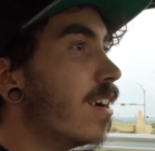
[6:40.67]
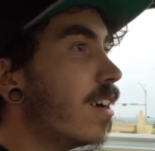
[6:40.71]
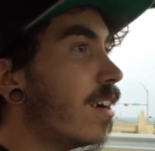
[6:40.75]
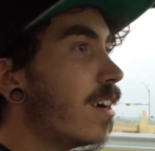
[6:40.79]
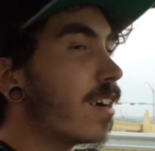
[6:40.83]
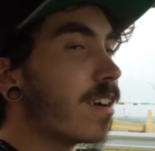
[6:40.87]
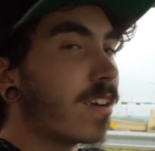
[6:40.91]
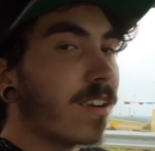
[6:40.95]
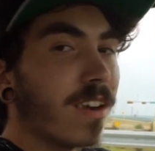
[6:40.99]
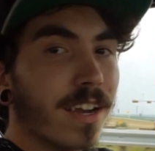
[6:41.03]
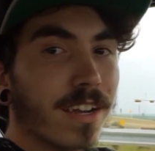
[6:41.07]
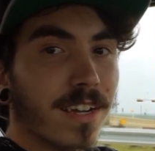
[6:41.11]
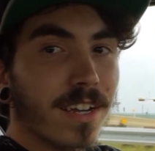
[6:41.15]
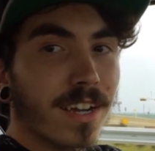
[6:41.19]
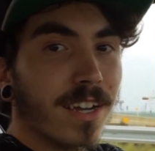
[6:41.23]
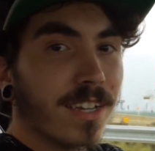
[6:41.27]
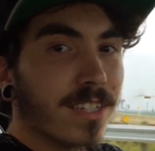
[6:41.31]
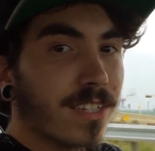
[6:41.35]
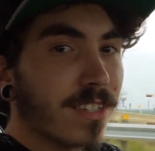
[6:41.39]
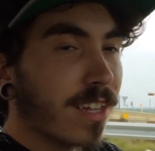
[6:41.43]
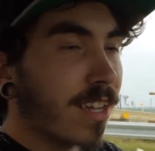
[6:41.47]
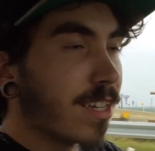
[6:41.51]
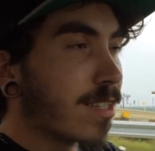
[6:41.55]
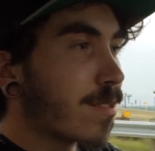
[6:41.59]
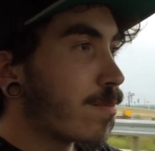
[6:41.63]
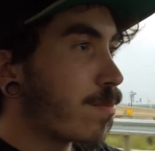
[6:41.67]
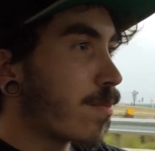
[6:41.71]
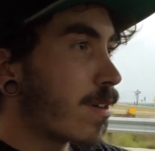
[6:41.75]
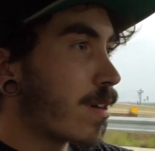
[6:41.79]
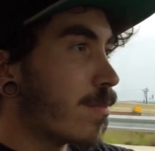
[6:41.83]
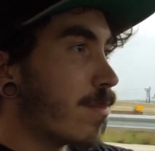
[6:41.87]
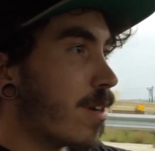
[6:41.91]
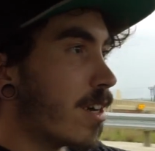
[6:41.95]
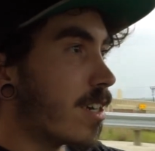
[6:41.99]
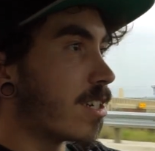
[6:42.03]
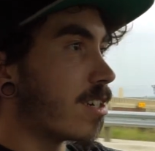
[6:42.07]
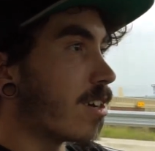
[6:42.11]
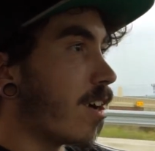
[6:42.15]
Alright guys, so that's pretty
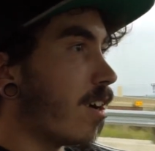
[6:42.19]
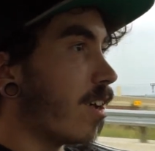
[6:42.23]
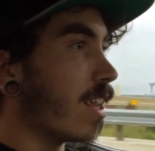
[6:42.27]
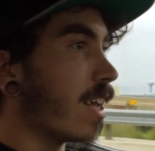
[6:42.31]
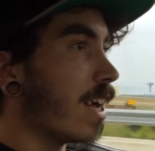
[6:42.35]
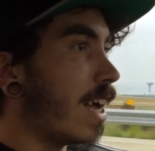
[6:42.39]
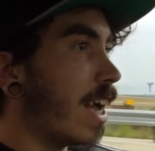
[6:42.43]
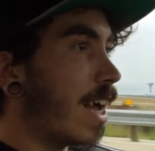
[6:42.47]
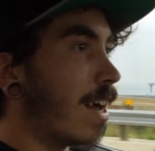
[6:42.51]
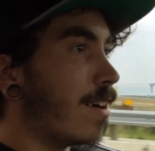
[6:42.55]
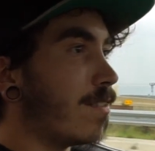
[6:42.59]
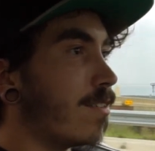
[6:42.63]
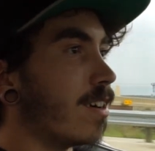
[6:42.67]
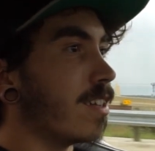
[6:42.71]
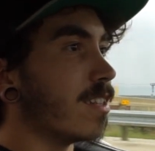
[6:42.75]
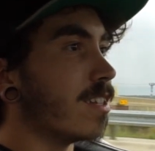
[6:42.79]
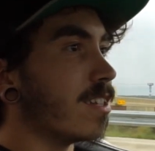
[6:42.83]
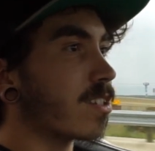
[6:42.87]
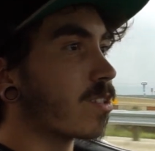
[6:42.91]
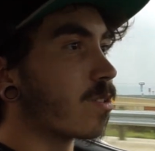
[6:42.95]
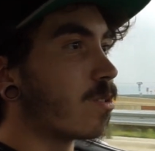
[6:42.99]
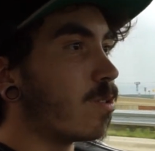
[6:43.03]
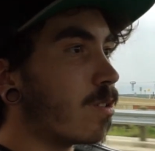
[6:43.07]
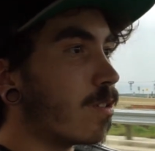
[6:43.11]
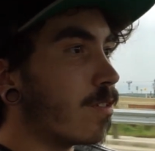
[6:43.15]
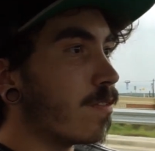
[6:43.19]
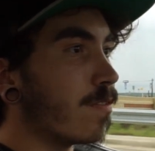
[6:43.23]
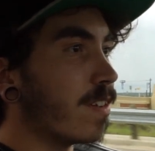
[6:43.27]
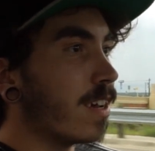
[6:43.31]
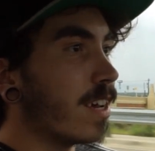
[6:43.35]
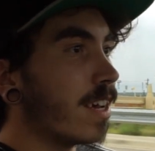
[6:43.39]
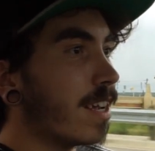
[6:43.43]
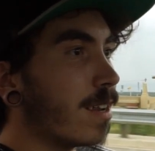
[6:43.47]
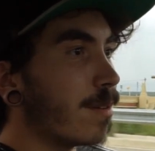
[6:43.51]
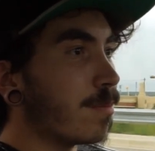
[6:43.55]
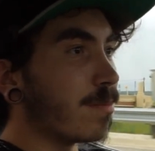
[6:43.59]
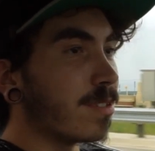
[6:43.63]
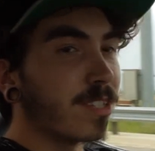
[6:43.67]
much all I have on this
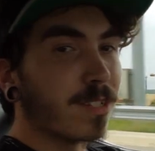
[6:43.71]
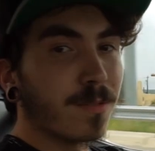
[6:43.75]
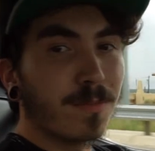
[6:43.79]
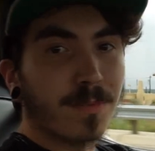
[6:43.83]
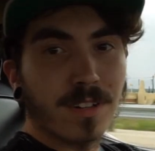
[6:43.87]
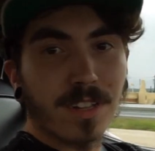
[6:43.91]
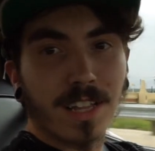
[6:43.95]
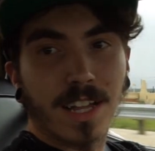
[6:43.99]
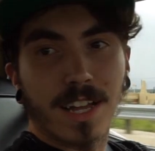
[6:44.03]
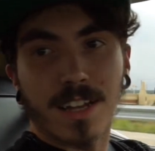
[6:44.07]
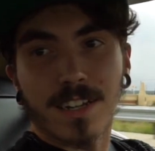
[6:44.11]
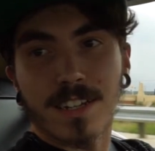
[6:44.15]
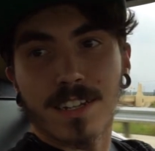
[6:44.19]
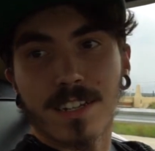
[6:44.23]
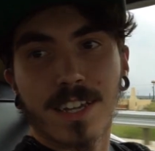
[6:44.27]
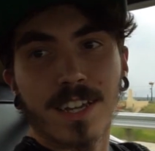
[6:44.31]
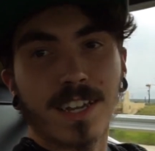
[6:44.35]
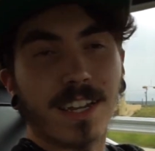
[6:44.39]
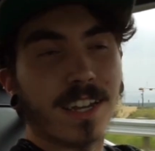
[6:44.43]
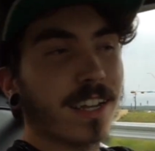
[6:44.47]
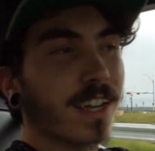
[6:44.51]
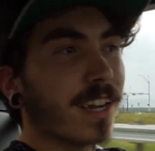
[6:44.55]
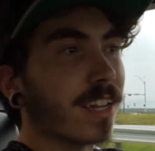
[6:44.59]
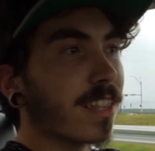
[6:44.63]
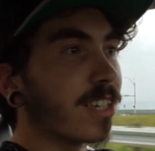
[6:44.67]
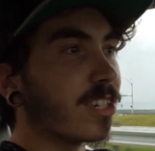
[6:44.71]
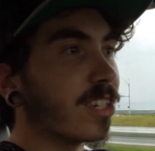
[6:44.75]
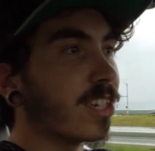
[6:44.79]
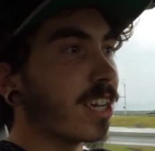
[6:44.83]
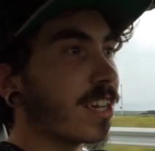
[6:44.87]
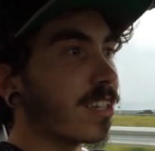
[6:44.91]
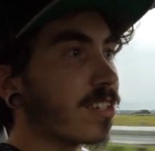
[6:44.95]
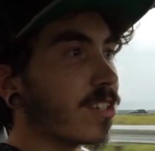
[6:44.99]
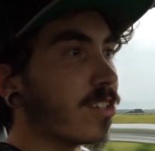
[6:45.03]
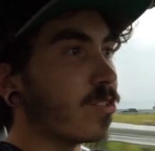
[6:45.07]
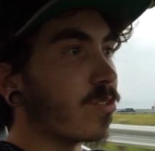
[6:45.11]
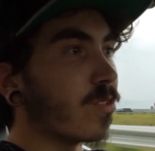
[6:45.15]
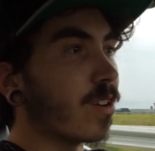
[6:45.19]
Corvette. I'm super glad again I got the
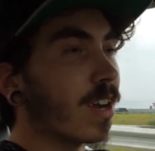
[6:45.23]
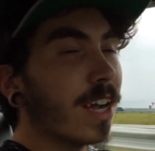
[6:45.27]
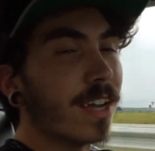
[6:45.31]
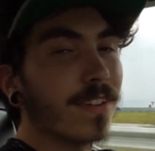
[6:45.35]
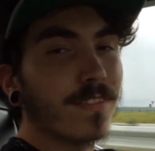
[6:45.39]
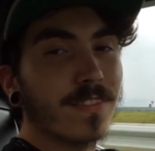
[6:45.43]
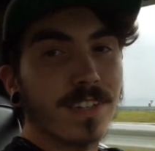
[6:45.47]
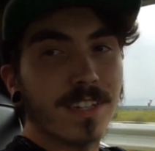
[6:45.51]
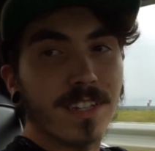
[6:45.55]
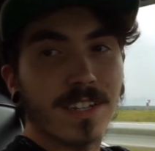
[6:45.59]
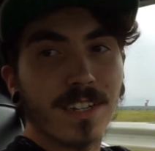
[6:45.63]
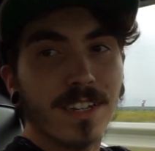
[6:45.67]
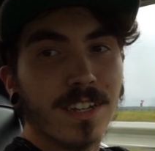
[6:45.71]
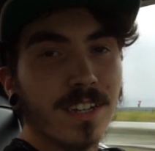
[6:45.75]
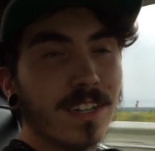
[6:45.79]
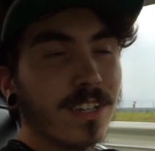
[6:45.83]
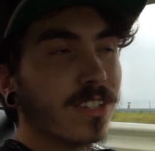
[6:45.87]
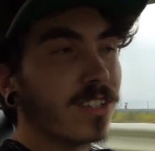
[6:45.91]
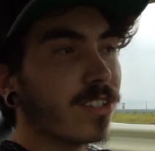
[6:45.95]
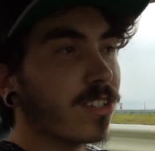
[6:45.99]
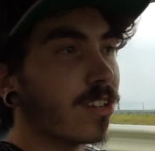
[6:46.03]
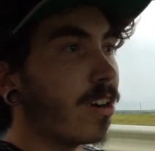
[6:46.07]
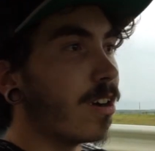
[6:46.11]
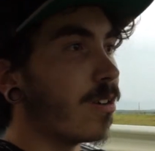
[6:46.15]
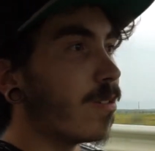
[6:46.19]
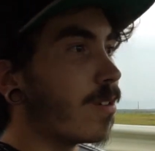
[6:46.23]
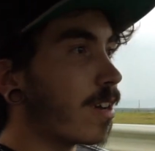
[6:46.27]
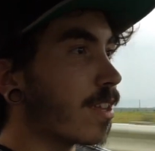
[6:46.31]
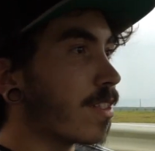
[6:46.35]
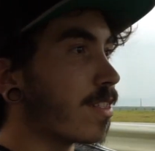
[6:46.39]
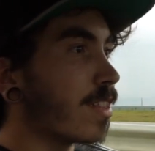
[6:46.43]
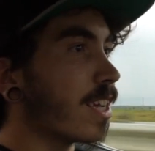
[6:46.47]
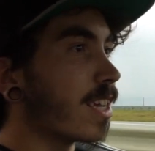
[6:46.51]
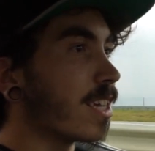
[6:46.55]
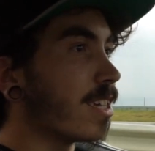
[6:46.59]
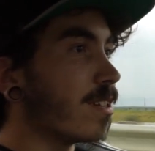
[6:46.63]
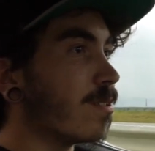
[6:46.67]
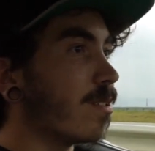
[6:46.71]
chance to drive it. So I want to
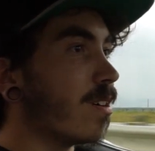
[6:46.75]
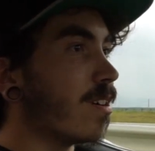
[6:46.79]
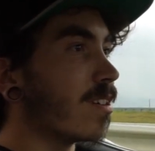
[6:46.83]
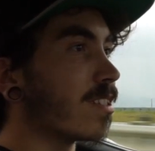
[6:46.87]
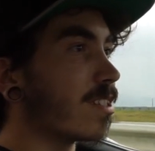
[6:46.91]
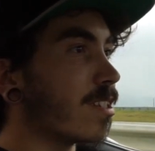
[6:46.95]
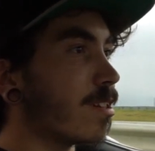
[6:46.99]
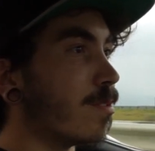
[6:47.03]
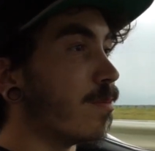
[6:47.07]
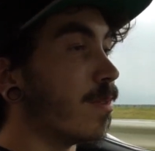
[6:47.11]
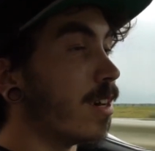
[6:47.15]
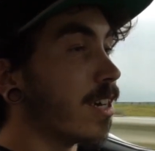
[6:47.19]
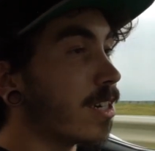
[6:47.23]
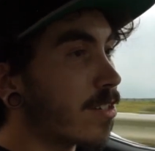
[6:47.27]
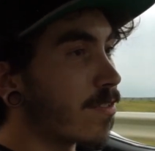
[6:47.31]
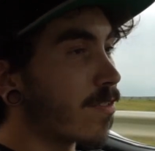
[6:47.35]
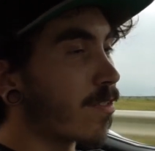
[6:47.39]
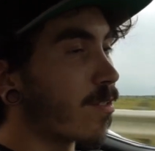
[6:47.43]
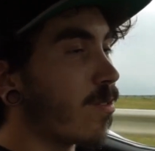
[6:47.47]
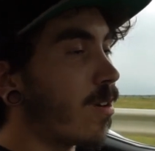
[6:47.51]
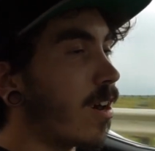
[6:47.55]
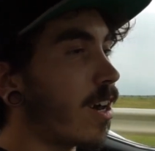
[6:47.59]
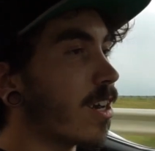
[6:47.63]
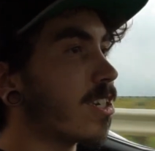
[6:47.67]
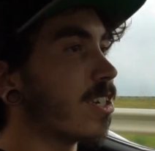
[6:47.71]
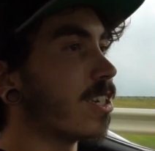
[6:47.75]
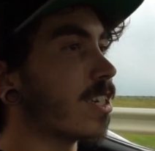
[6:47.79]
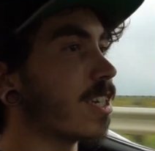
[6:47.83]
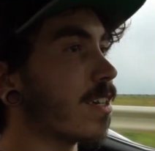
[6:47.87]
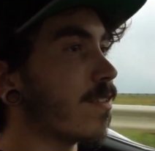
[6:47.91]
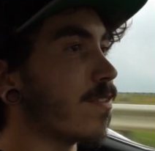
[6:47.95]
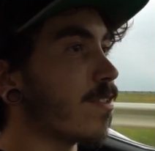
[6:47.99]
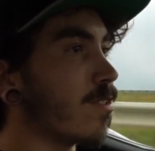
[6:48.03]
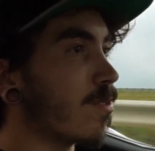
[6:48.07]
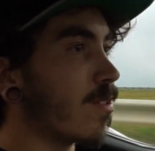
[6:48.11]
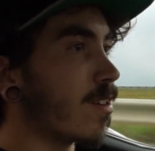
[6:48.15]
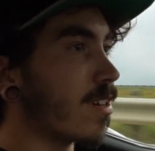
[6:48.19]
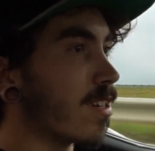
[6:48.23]
thank you all so much for watching.
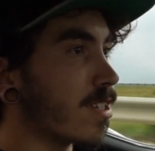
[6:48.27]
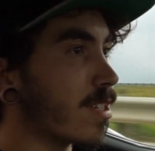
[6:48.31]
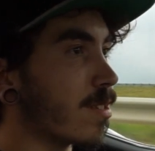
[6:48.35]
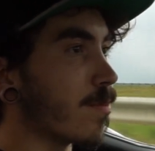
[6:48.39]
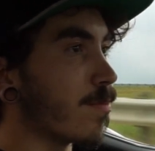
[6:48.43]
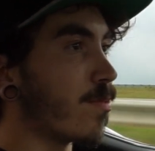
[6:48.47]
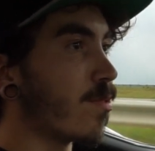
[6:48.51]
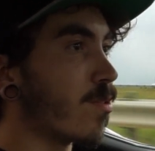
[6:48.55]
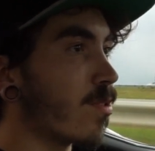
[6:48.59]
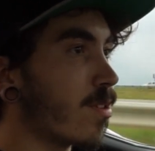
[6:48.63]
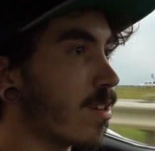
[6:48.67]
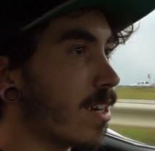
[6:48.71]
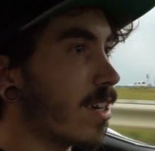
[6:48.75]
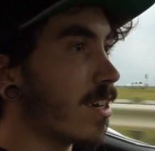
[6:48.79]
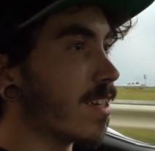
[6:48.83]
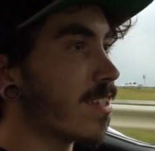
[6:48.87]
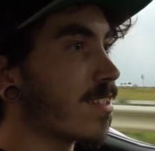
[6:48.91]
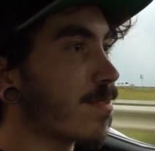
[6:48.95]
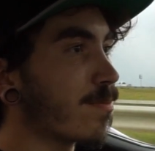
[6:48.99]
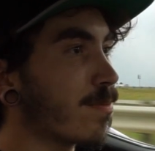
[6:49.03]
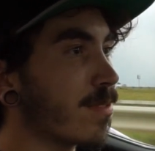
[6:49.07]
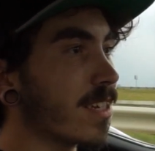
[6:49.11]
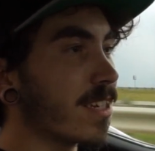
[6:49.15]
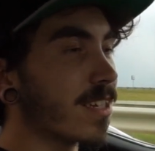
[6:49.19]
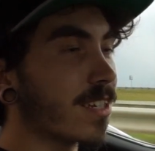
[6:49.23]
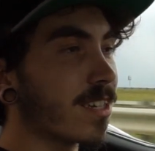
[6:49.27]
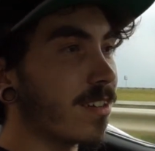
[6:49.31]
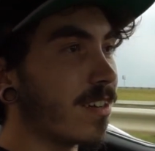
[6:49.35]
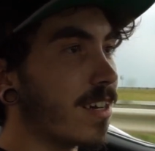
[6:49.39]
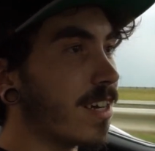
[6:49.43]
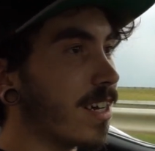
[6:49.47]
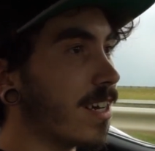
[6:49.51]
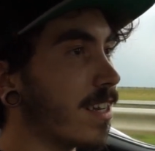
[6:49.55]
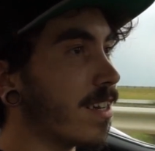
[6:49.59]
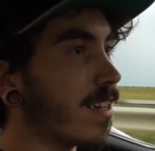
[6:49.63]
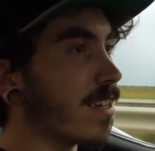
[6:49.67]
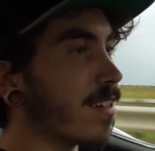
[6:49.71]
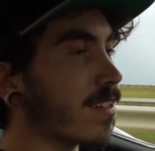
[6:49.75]
If you want to support us, please go
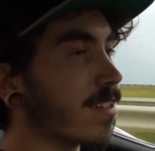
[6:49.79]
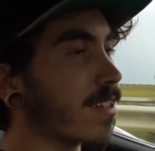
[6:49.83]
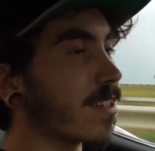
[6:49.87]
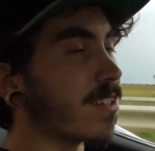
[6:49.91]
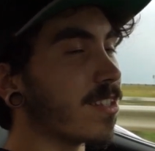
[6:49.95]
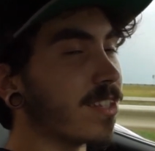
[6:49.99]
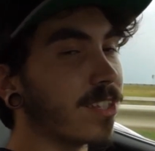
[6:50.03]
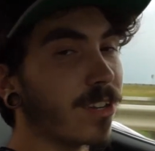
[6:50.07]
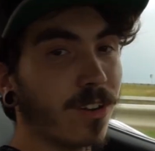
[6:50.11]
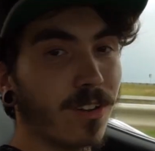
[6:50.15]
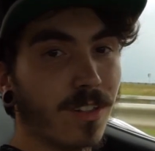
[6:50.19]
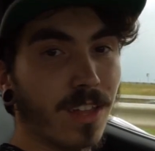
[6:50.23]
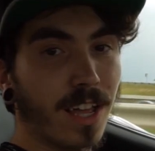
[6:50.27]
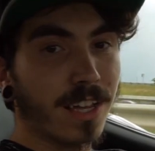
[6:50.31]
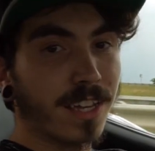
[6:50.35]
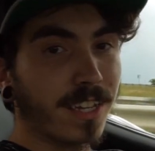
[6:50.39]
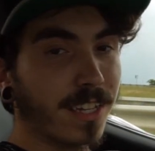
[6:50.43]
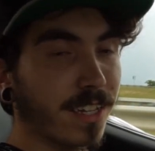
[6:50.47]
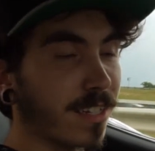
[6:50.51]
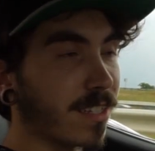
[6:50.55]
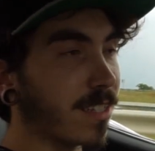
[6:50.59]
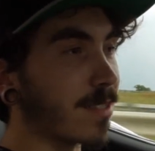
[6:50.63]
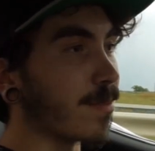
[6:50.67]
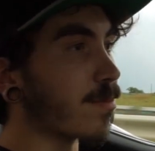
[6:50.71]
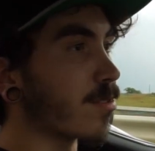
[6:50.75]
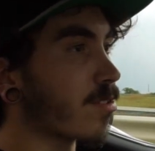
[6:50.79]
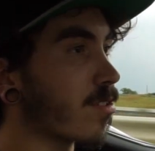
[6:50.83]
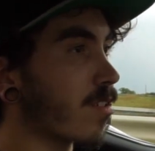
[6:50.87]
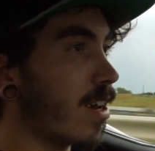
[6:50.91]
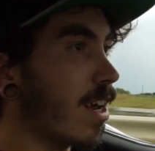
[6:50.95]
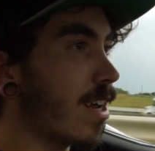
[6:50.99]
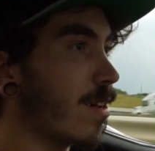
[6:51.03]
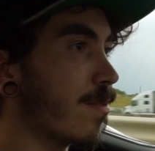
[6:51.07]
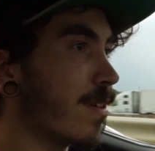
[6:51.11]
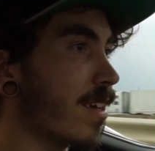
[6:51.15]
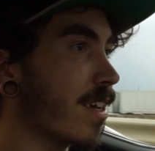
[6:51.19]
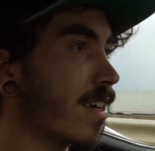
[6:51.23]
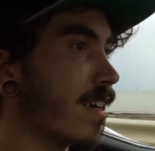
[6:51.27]
ahead and consider liking and
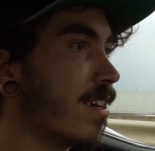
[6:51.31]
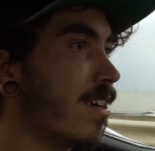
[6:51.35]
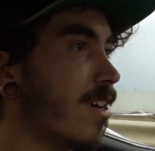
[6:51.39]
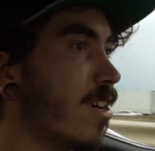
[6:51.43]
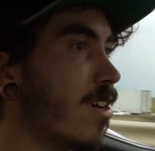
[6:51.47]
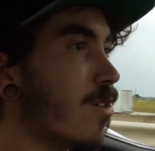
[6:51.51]
subscribing.